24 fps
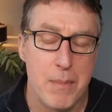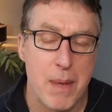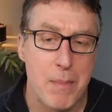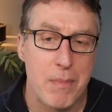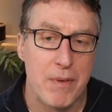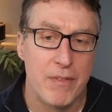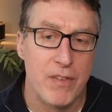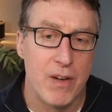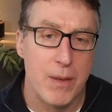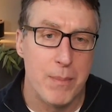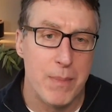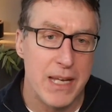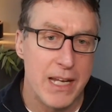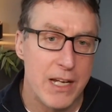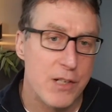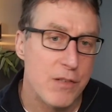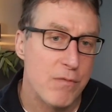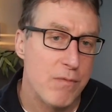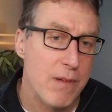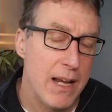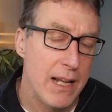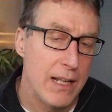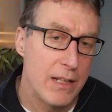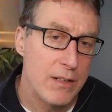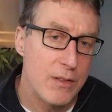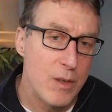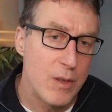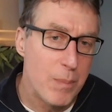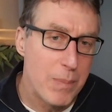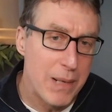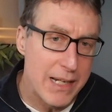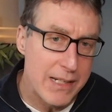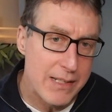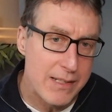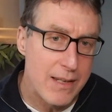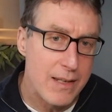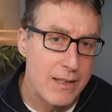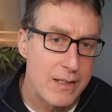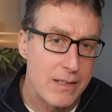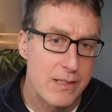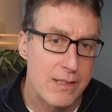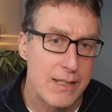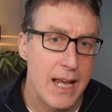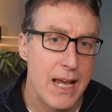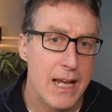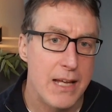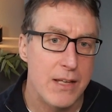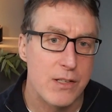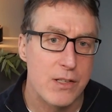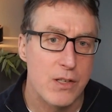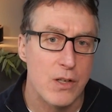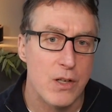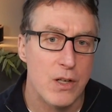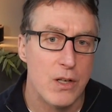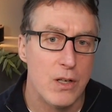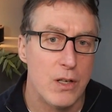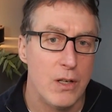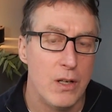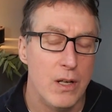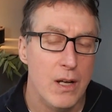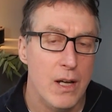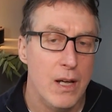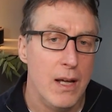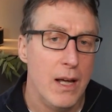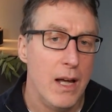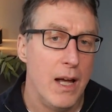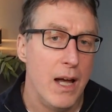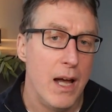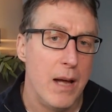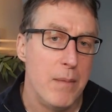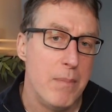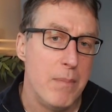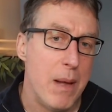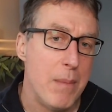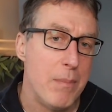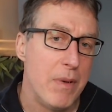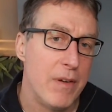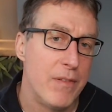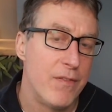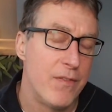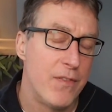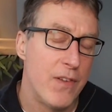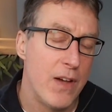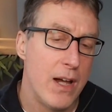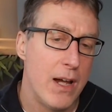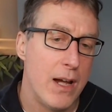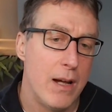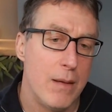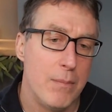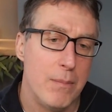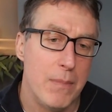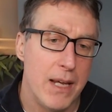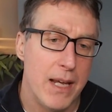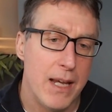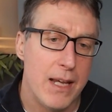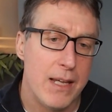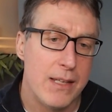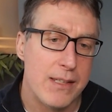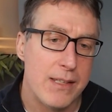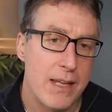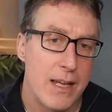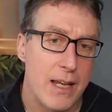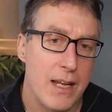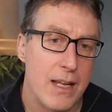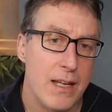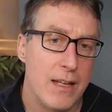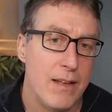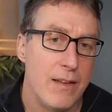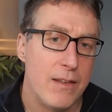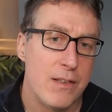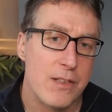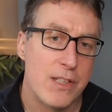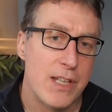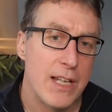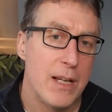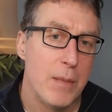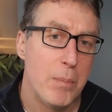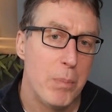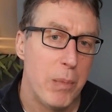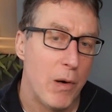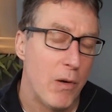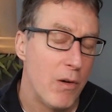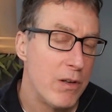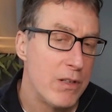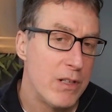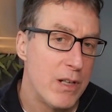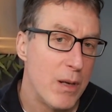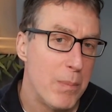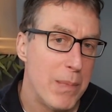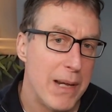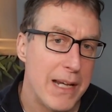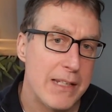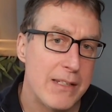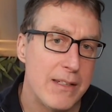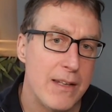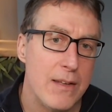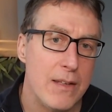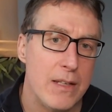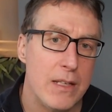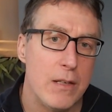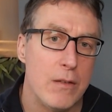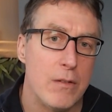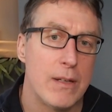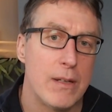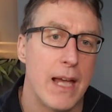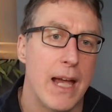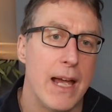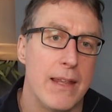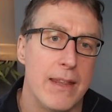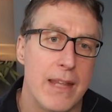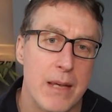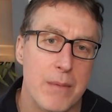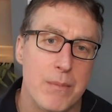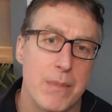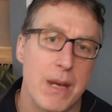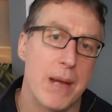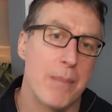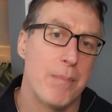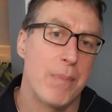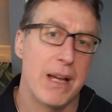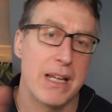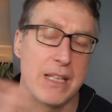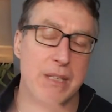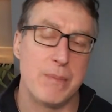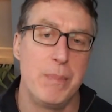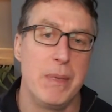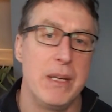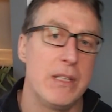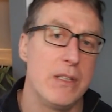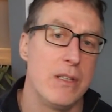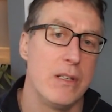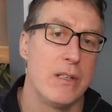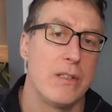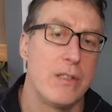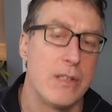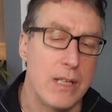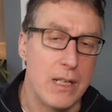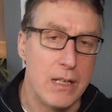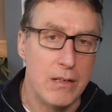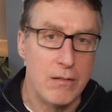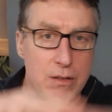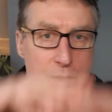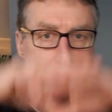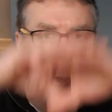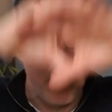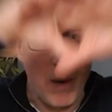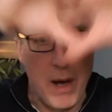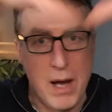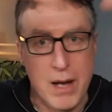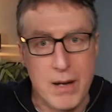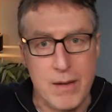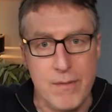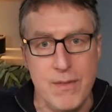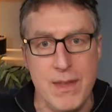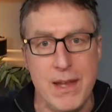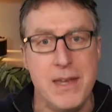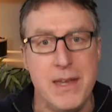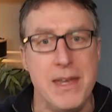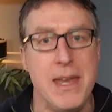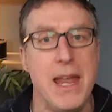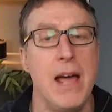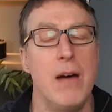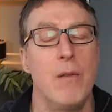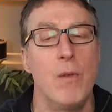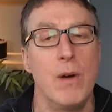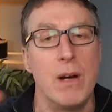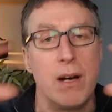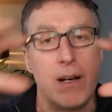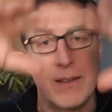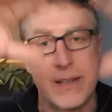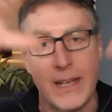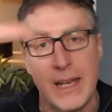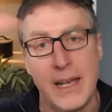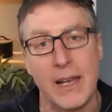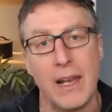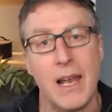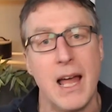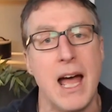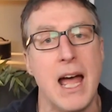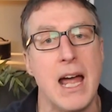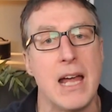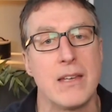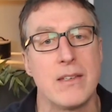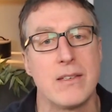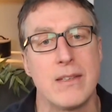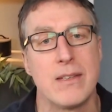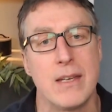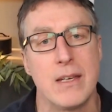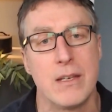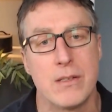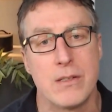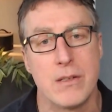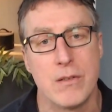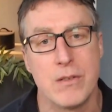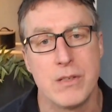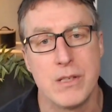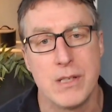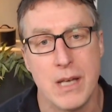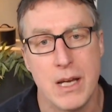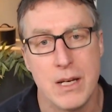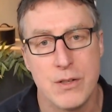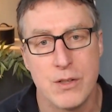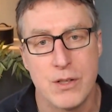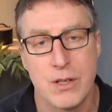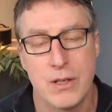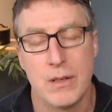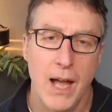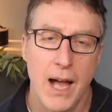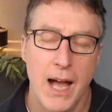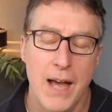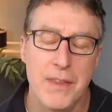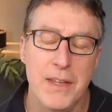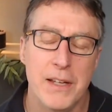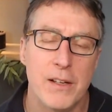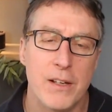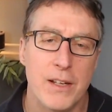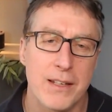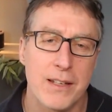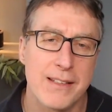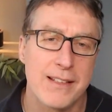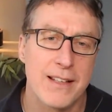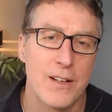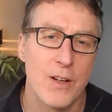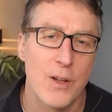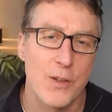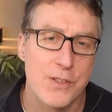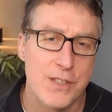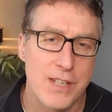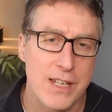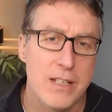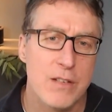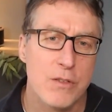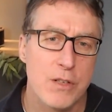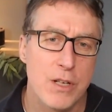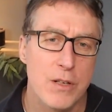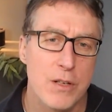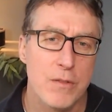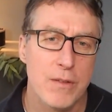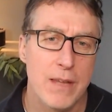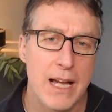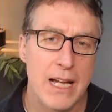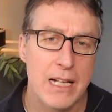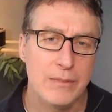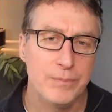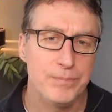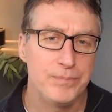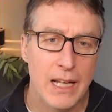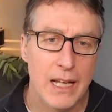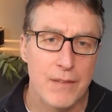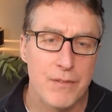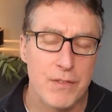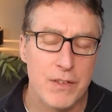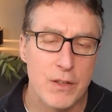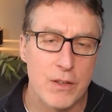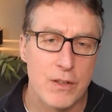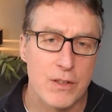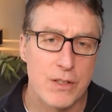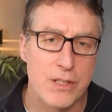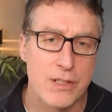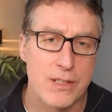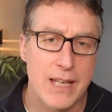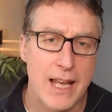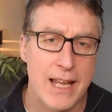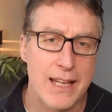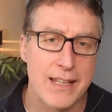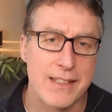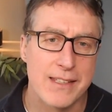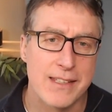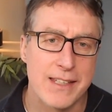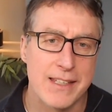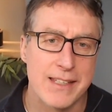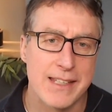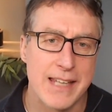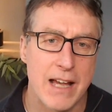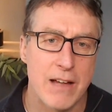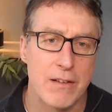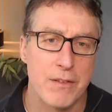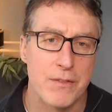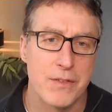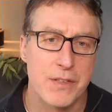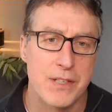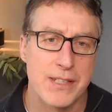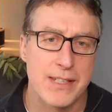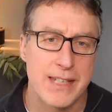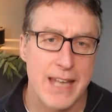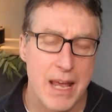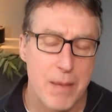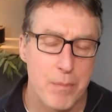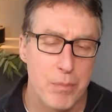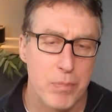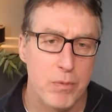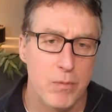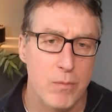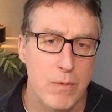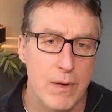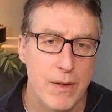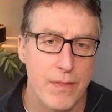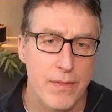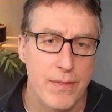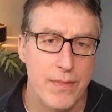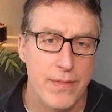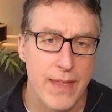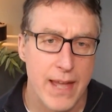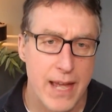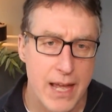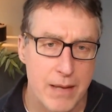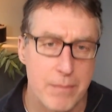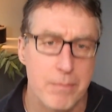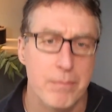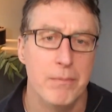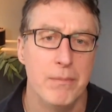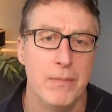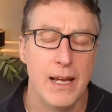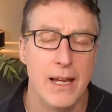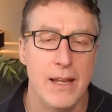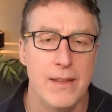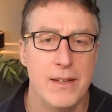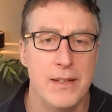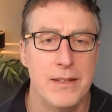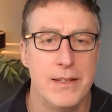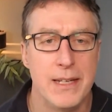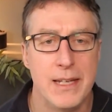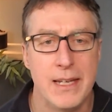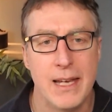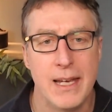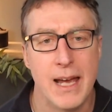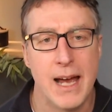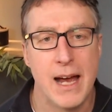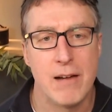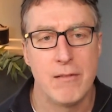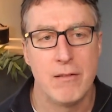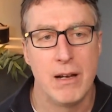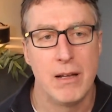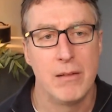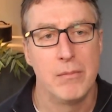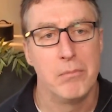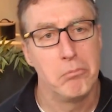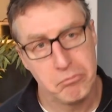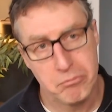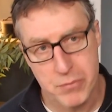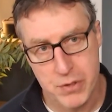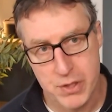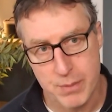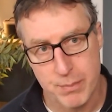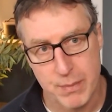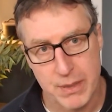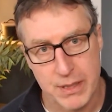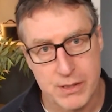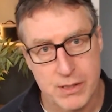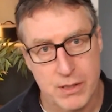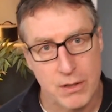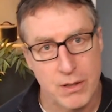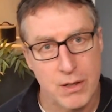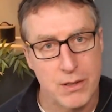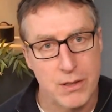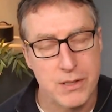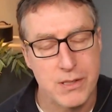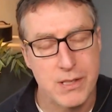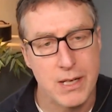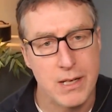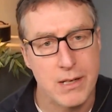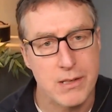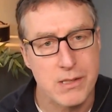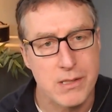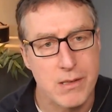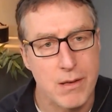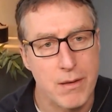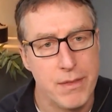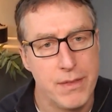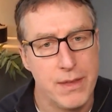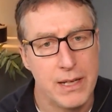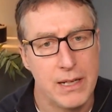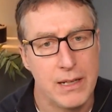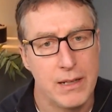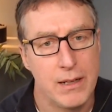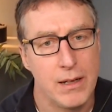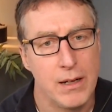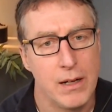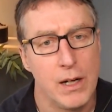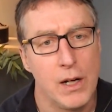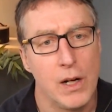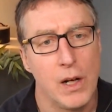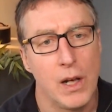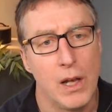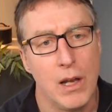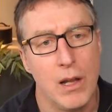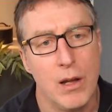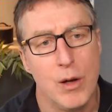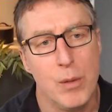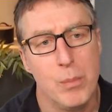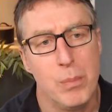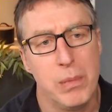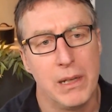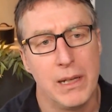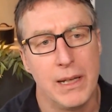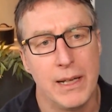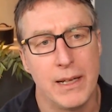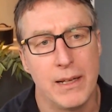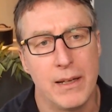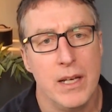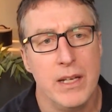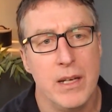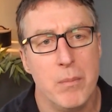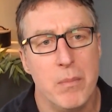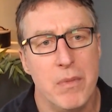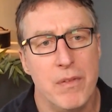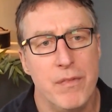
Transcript: firm in Israel and you're based in the States, or a member firm is in Singapore and you're based in the UK, they might pass business to you as part of the network, the alliance, the association. Are they going to continue to do that if your stance is out of step with them in the DEI realm? Something to consider. So think globally. Number